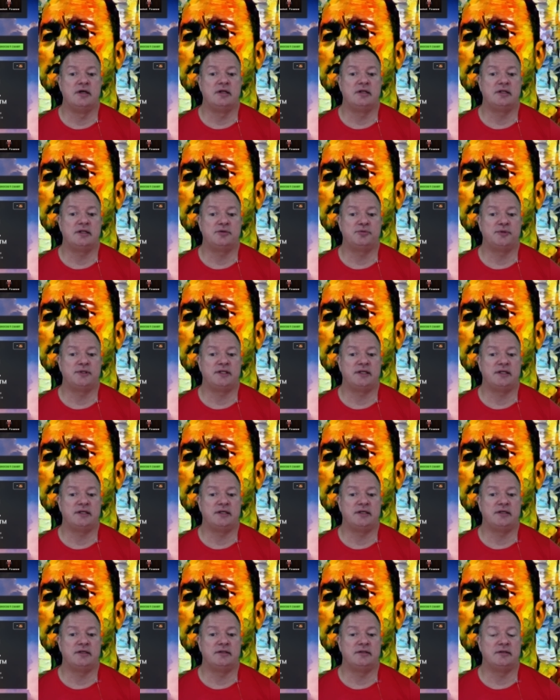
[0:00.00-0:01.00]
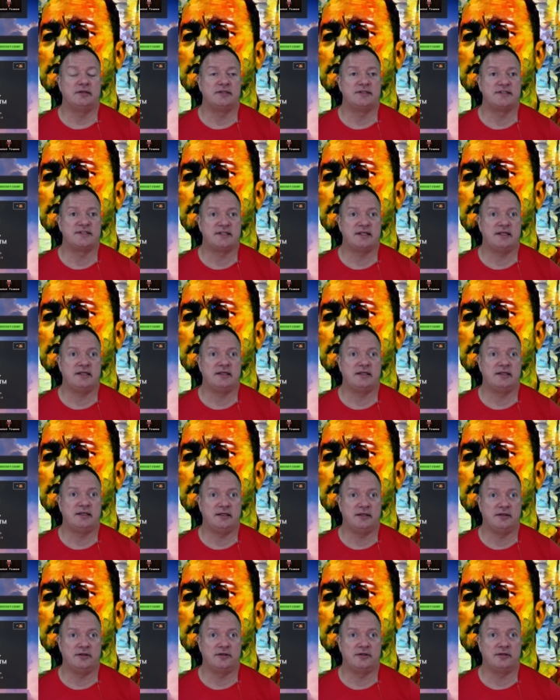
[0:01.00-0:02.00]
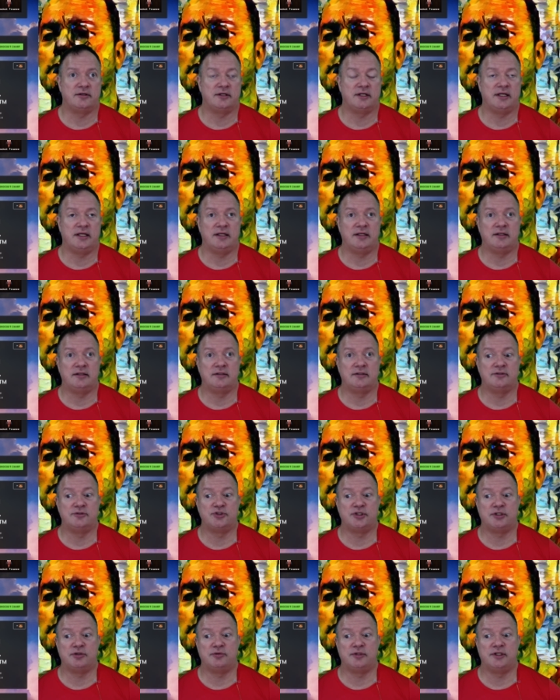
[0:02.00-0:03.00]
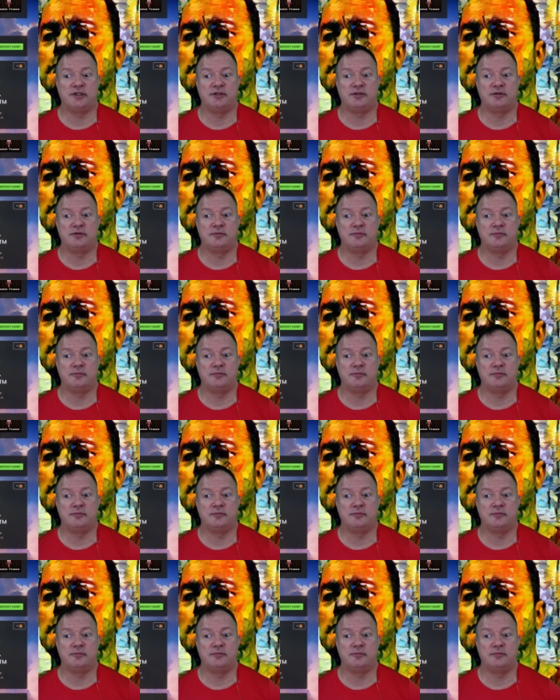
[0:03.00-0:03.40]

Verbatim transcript: that we can stake here and generate